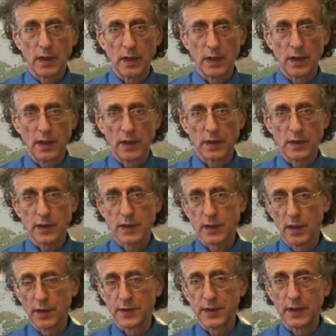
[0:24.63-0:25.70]
uh,
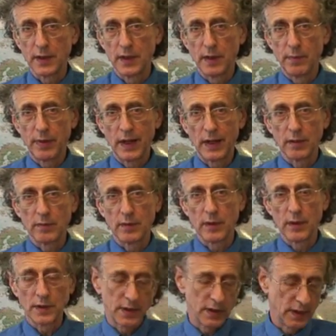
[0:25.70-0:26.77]
starting in about
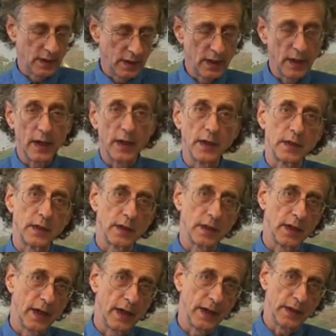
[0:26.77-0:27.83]

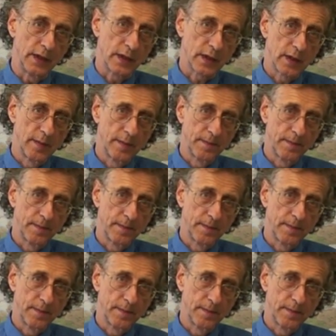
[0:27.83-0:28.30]
1988.